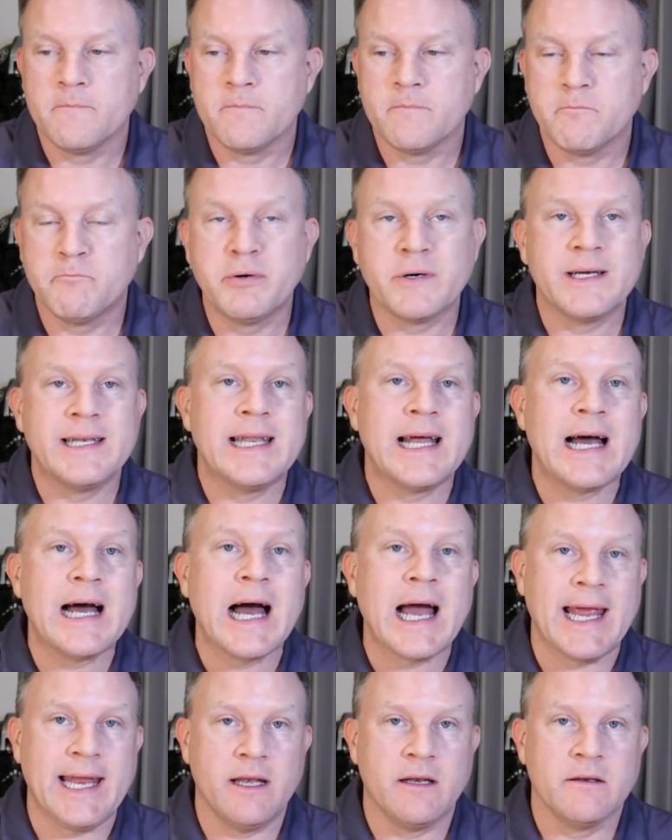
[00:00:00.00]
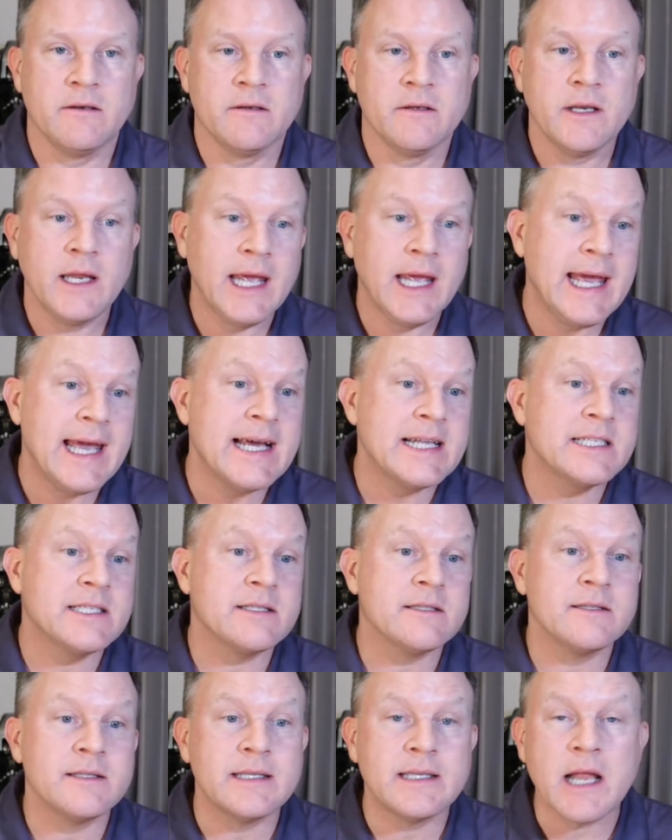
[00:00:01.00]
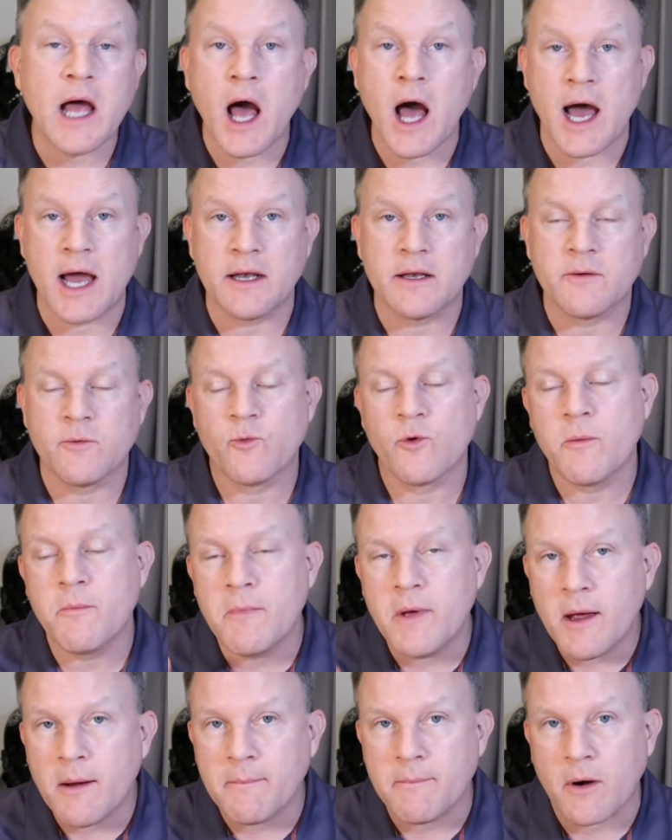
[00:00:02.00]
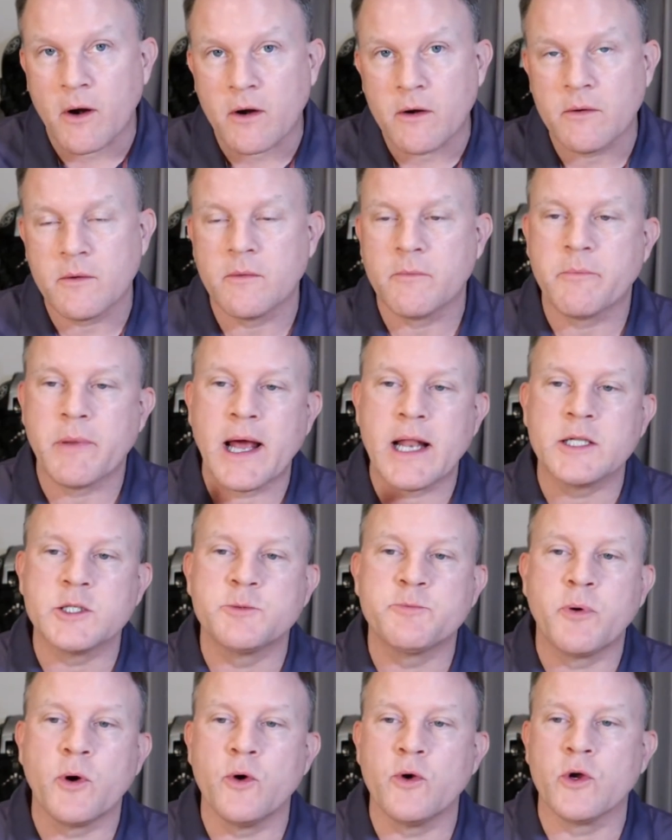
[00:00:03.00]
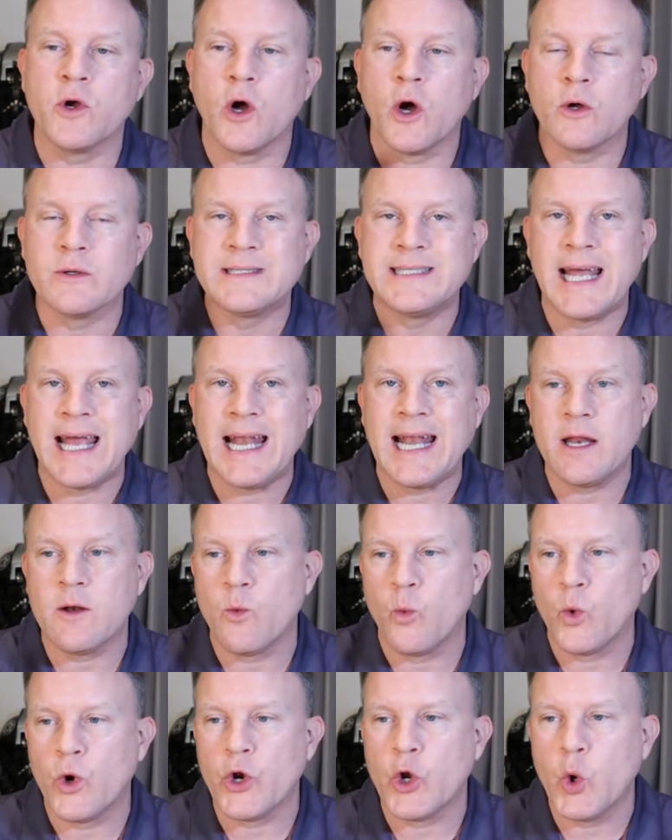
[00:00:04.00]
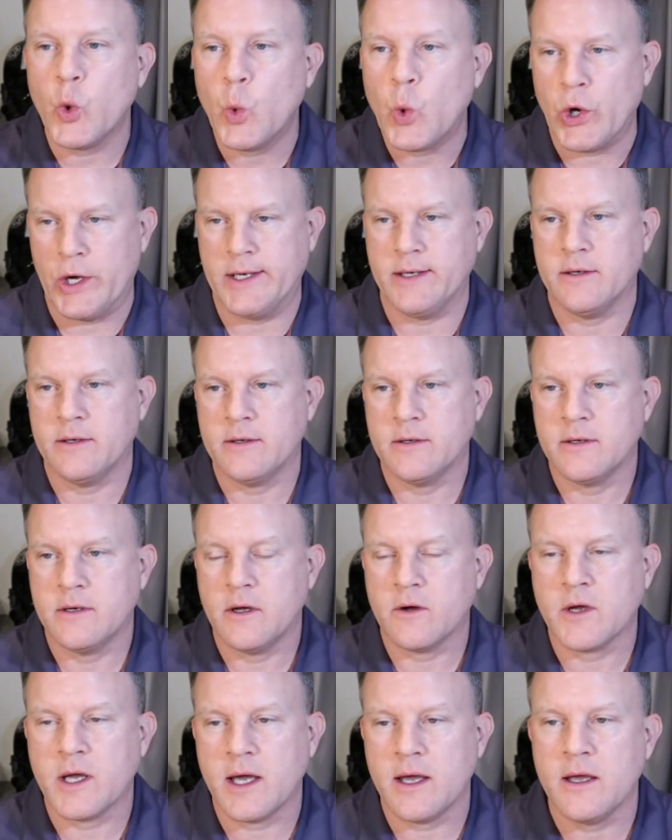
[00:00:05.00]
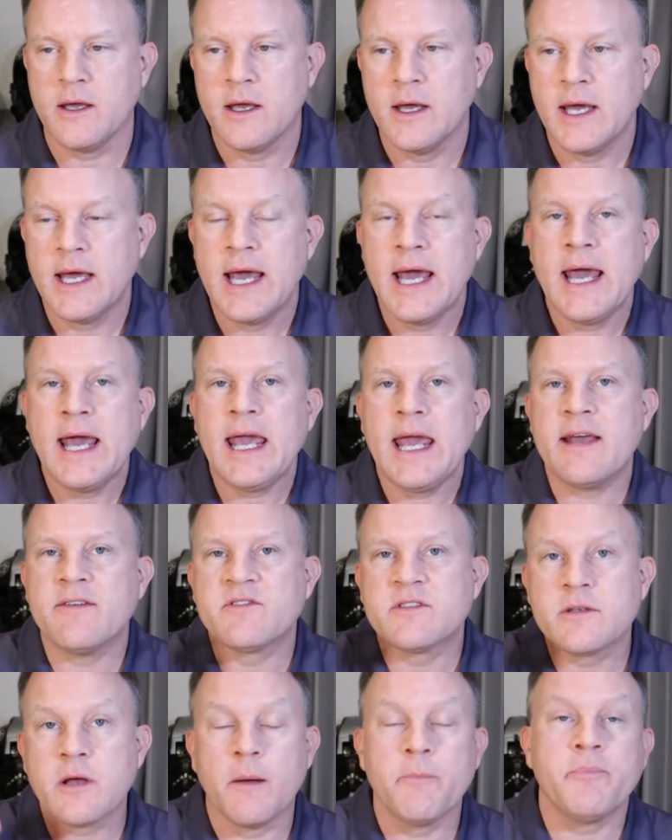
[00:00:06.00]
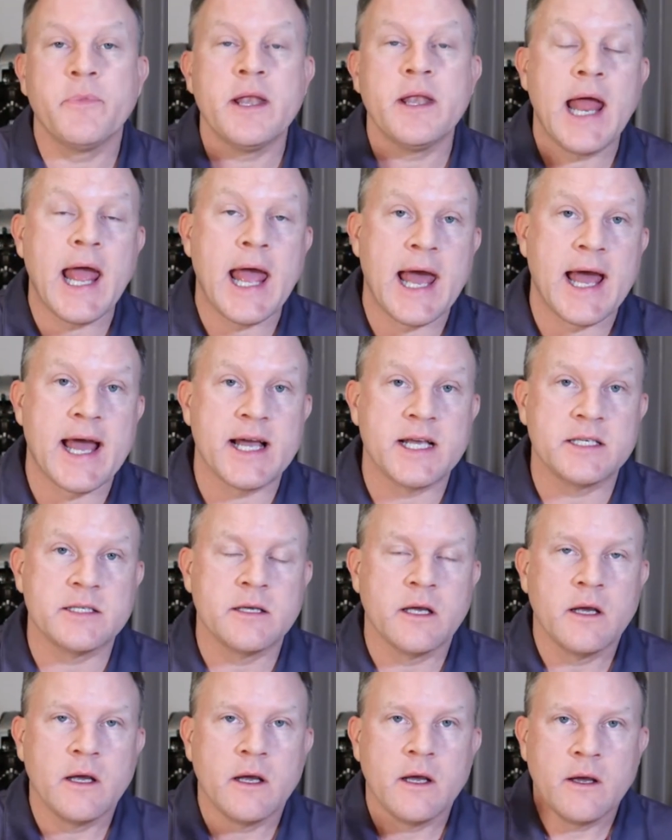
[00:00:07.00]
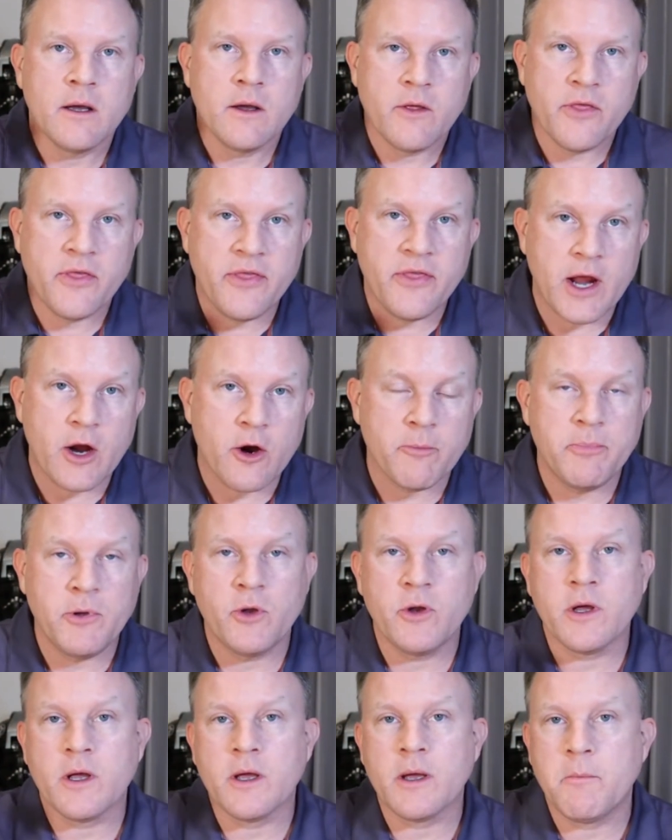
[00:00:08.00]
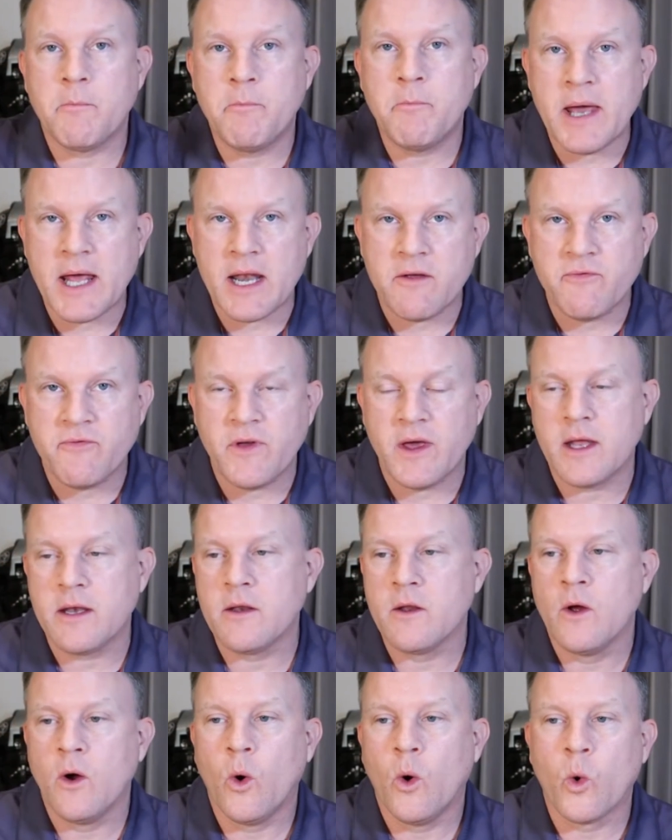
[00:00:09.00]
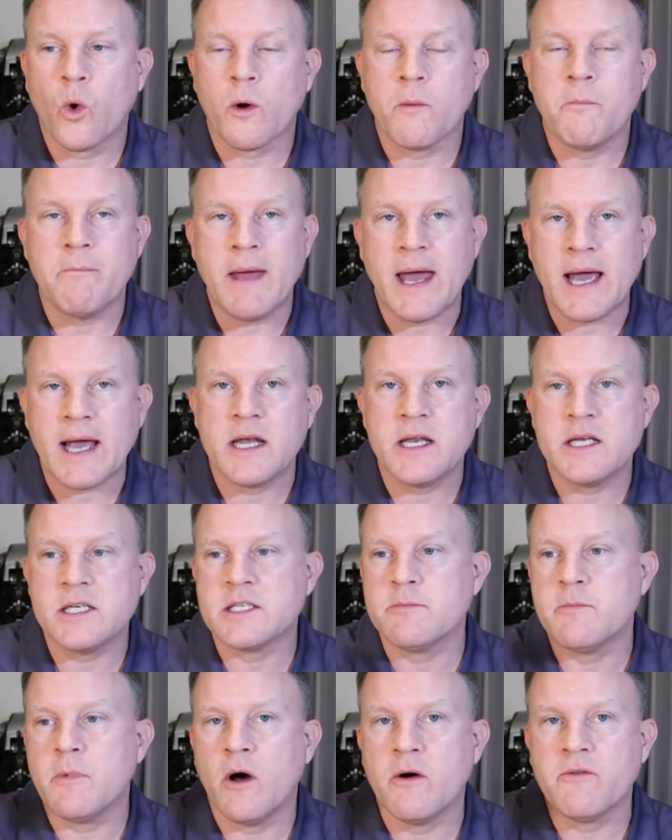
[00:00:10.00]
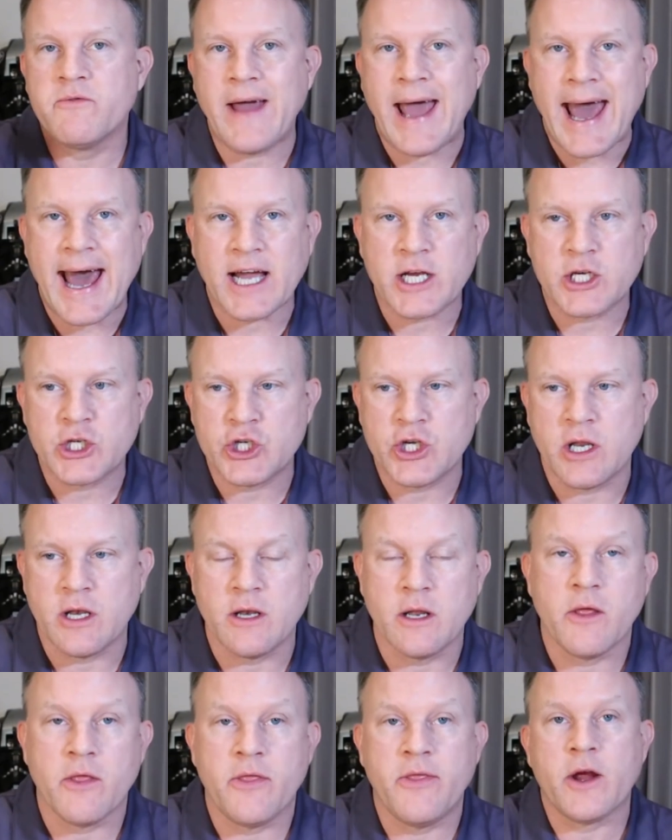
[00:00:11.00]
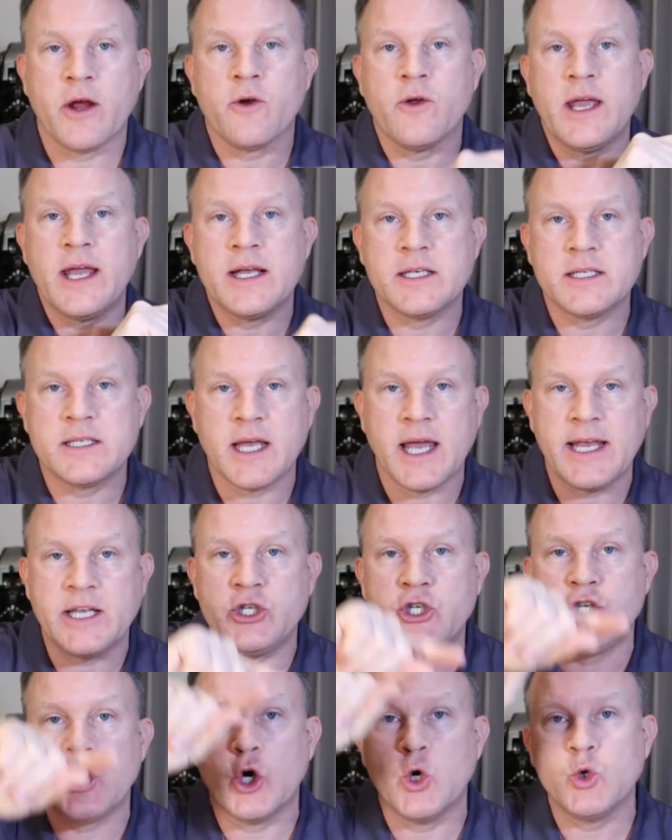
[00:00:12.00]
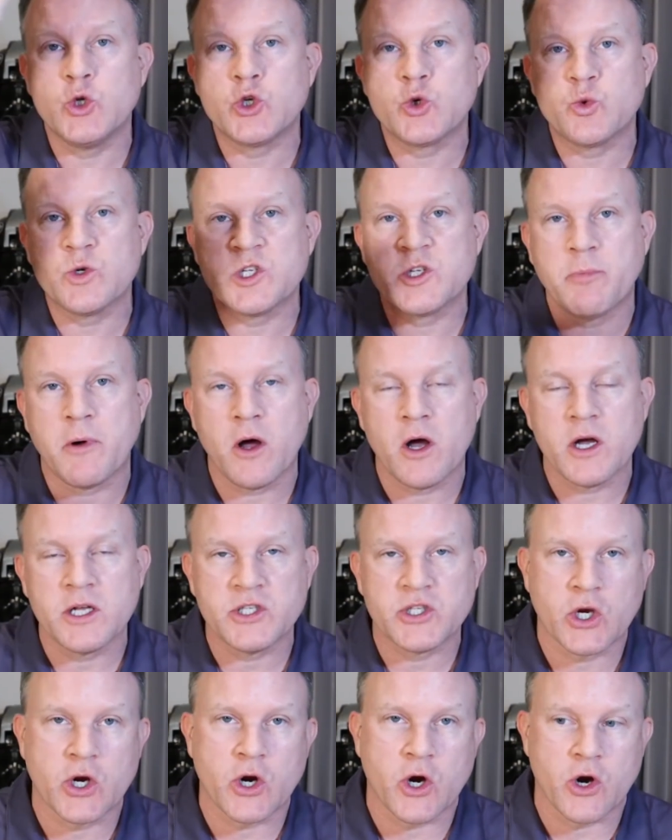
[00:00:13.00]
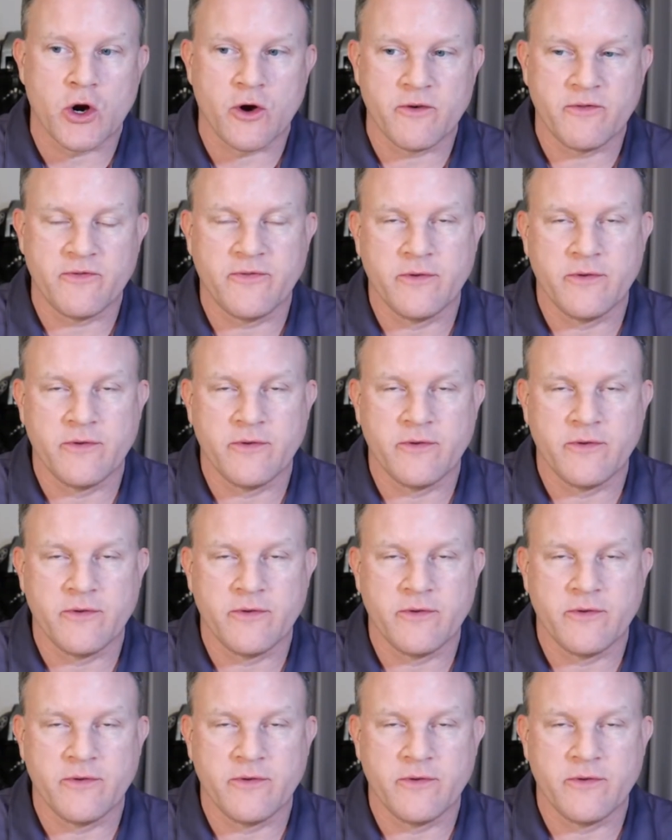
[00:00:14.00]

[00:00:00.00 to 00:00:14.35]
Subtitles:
benign. It's not. Remember, Balance Protocol Tenet 101, okay? If something has therapeutic benefit or mechanism of action, there is a dose response curve.